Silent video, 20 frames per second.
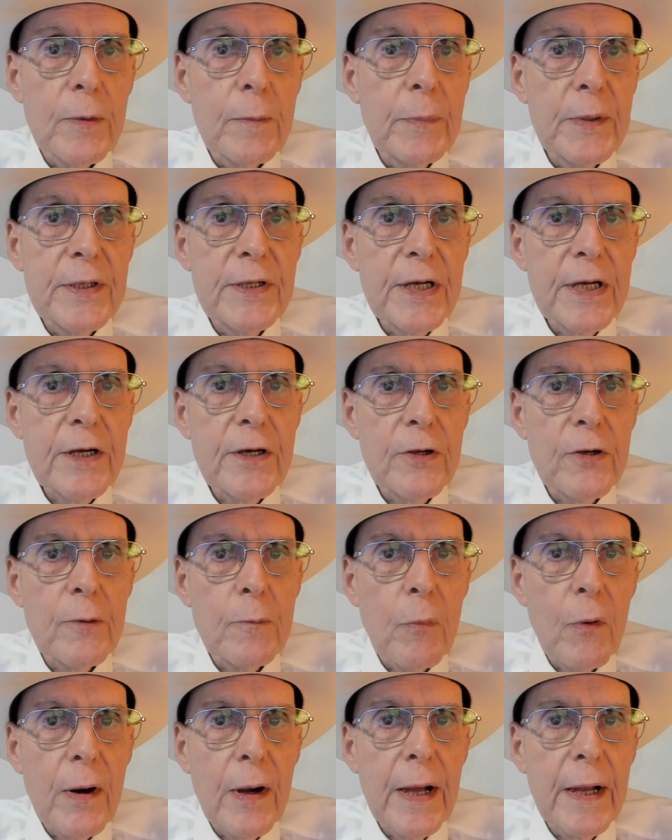particular
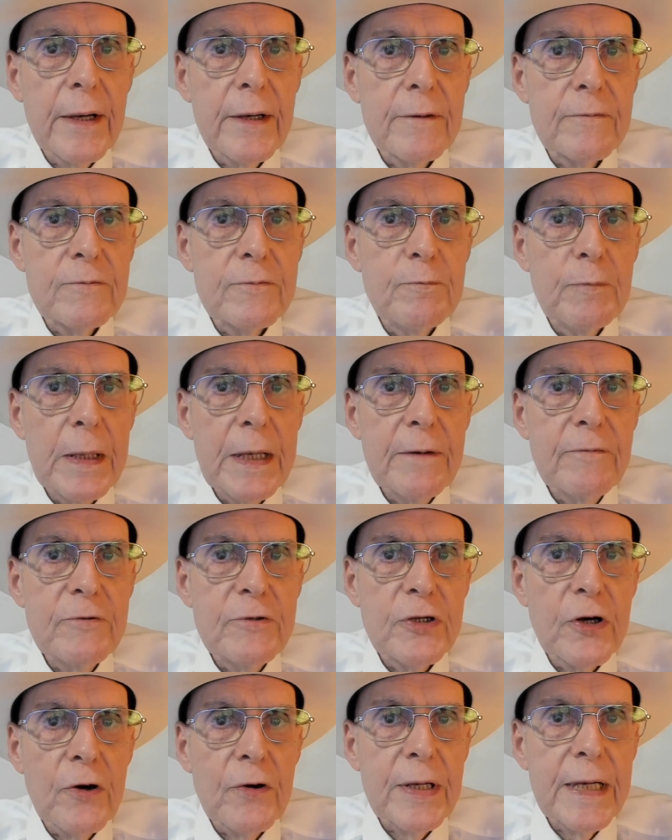brand of beef
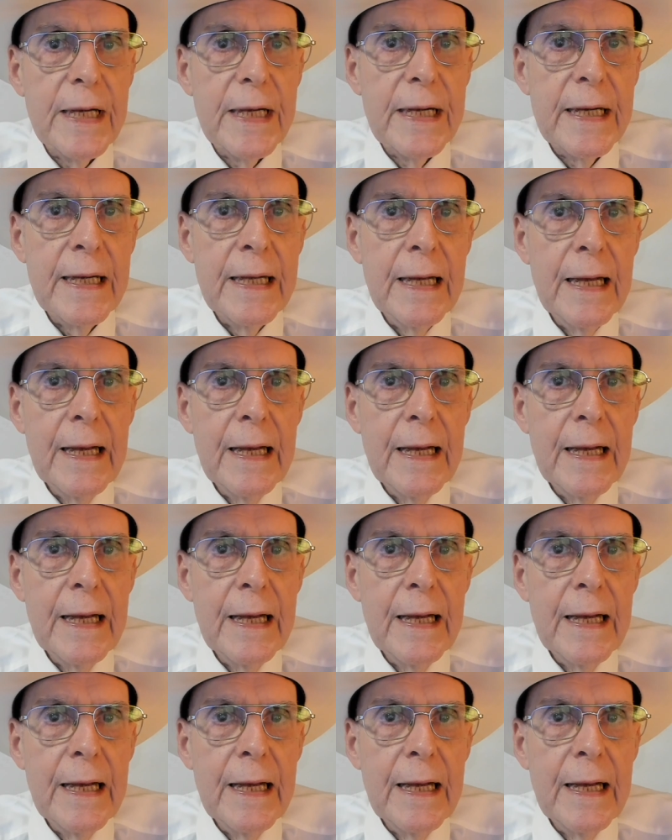jerky